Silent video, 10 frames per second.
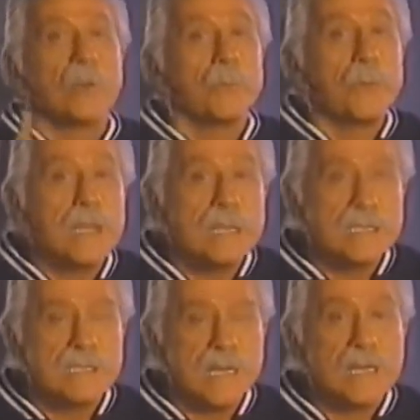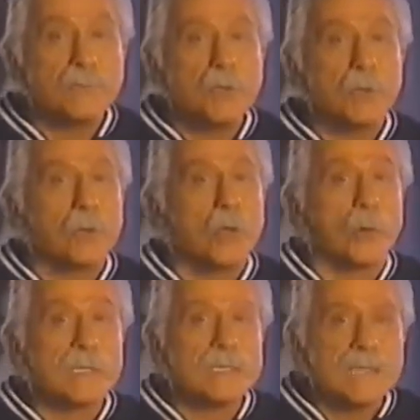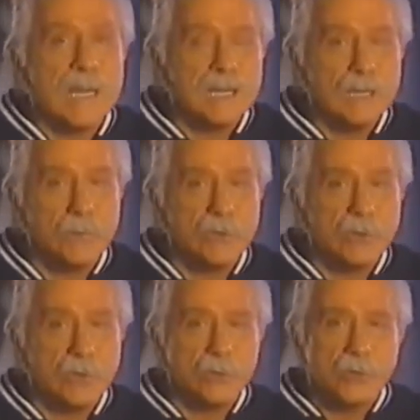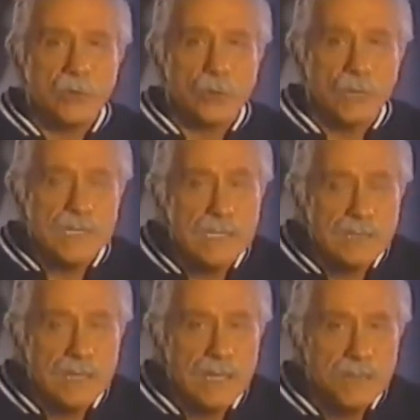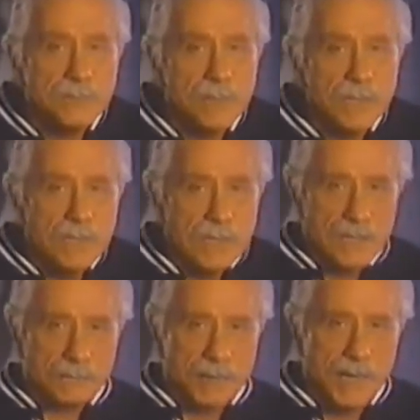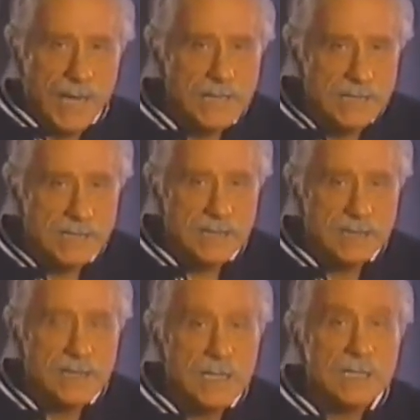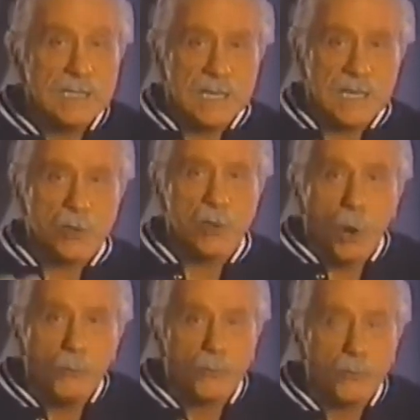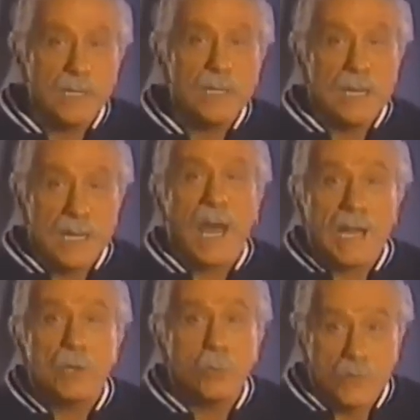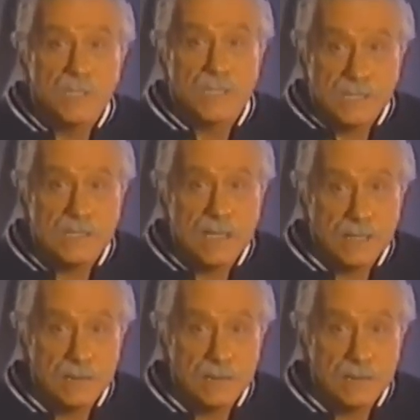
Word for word: In this tape, you'll know exactly what to do, so listen to him Apply his techniques, go for it, and you will succeed.